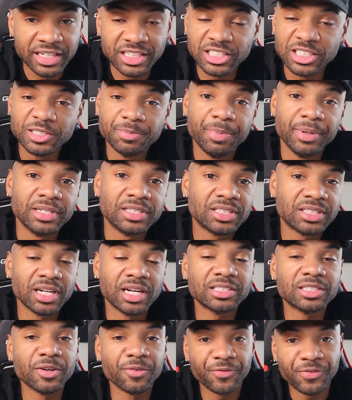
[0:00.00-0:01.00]
this has been
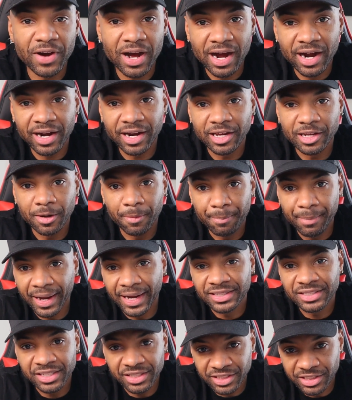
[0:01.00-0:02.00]
such a fire and
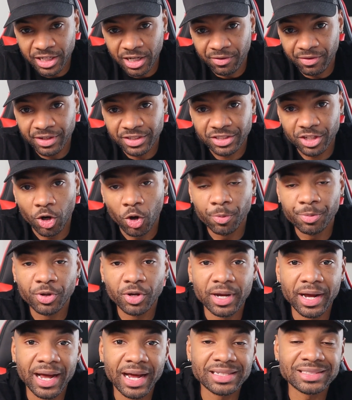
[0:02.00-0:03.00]
amazing series. I hope
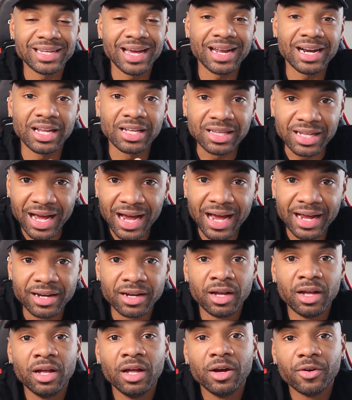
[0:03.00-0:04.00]
you guys got a lot
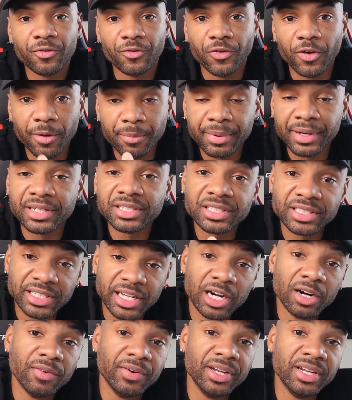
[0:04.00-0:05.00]
from this
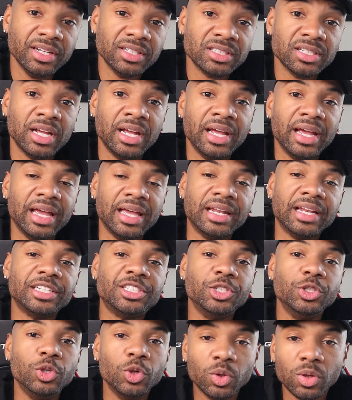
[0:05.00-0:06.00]
series and
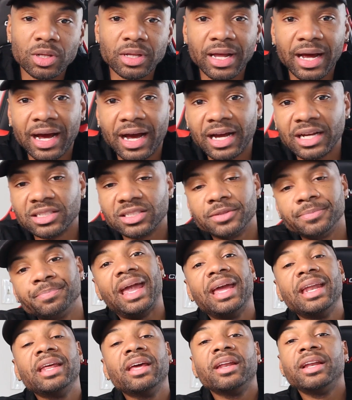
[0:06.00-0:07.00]
that you utilize
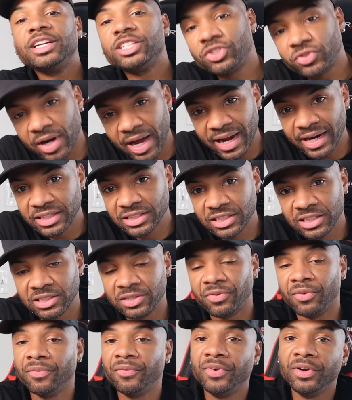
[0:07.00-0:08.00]
any of these
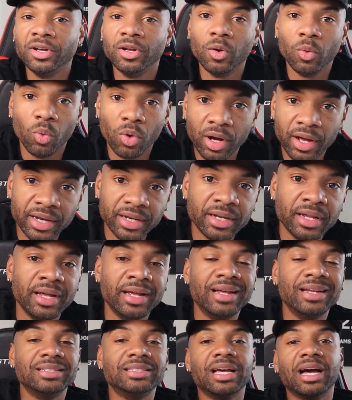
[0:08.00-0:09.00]
strategies from video 1
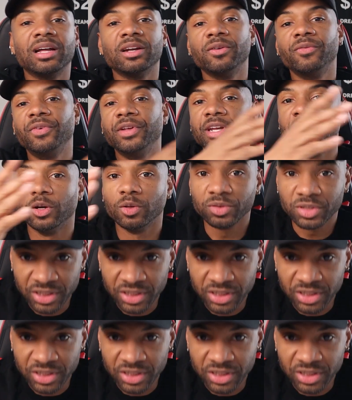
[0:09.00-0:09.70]
down to video